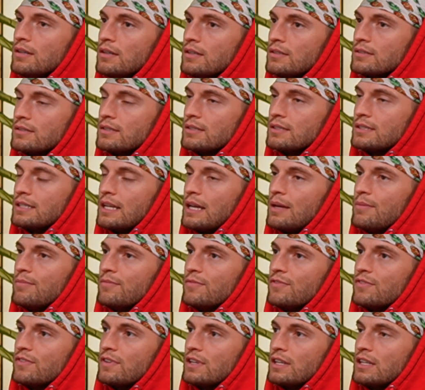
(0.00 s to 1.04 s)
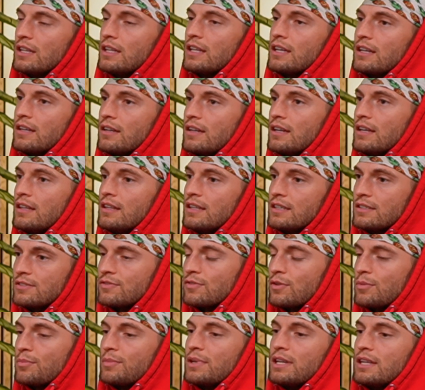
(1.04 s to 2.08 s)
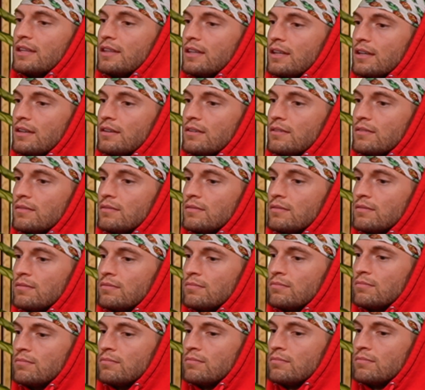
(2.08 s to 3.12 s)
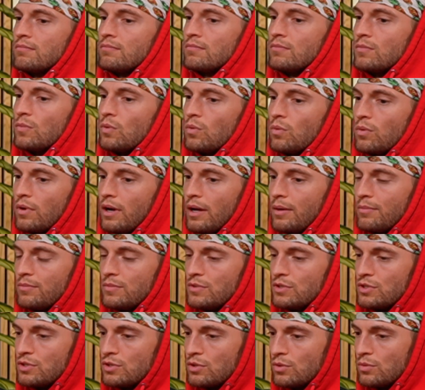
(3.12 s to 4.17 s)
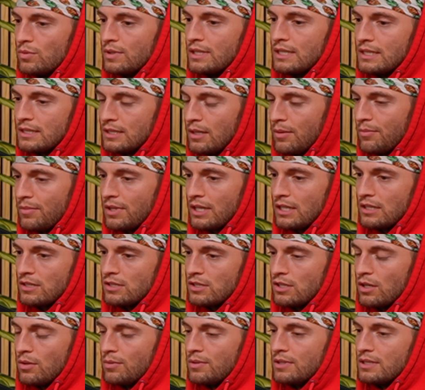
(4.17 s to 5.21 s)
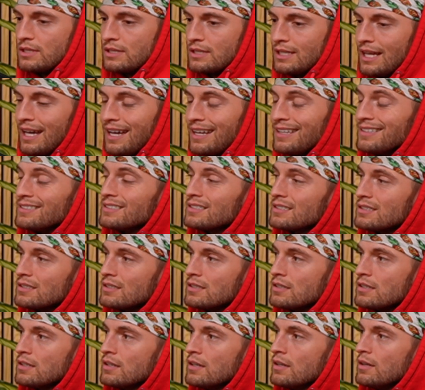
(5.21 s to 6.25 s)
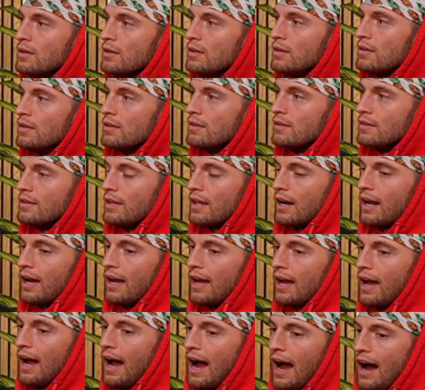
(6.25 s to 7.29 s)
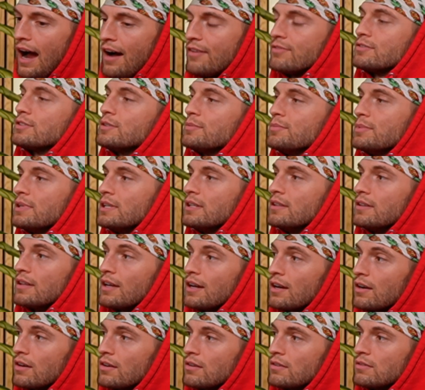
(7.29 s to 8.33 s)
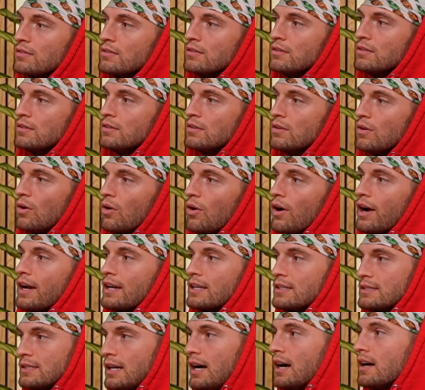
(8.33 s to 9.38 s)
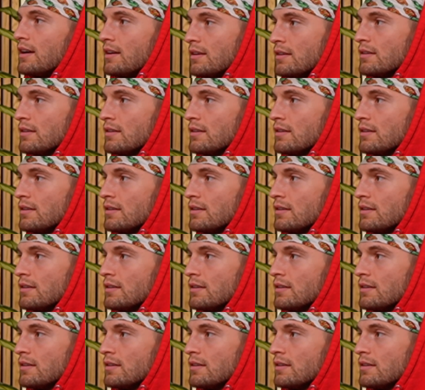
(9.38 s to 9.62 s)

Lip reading: It's the same feeling, at least for me, that when I'm doing something so intense that I have to be there, or I could die.